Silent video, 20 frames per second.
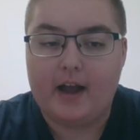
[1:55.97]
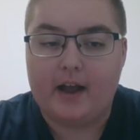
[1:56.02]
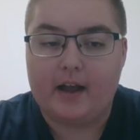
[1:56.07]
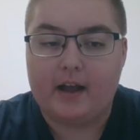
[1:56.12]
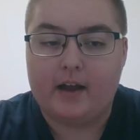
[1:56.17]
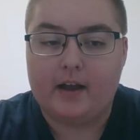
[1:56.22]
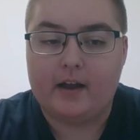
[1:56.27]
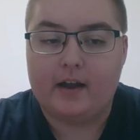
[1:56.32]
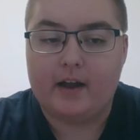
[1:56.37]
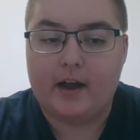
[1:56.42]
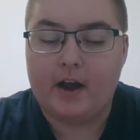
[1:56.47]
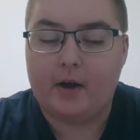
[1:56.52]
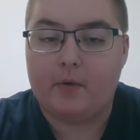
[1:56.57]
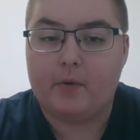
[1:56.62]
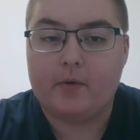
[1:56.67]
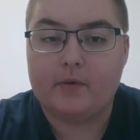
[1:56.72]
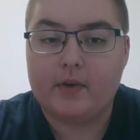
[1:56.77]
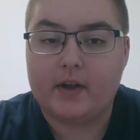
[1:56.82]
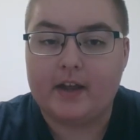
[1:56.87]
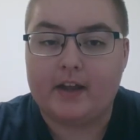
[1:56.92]

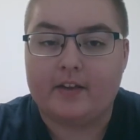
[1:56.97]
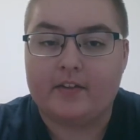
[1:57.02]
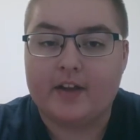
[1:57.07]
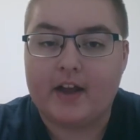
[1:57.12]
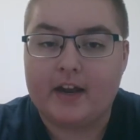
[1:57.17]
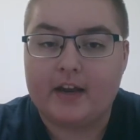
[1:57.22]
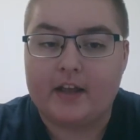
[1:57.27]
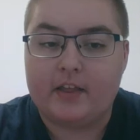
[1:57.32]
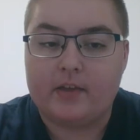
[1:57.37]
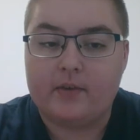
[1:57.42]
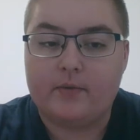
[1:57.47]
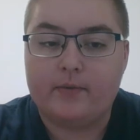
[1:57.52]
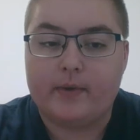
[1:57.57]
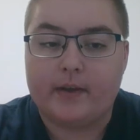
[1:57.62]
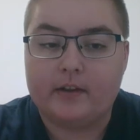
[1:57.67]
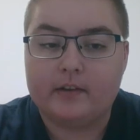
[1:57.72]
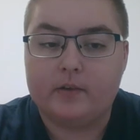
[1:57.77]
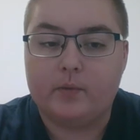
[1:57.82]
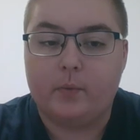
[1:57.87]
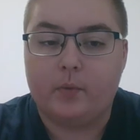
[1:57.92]
how exactly they
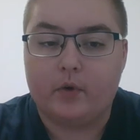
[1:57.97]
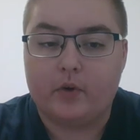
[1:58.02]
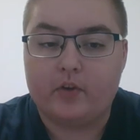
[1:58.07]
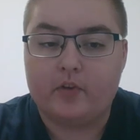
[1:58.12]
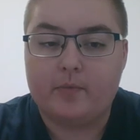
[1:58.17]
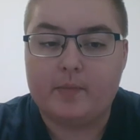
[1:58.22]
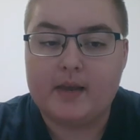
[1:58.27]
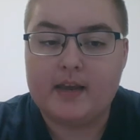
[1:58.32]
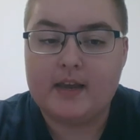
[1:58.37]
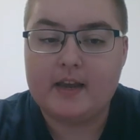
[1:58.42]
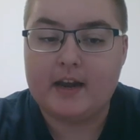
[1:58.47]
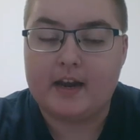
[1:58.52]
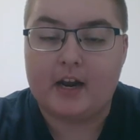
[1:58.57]
felt towards me,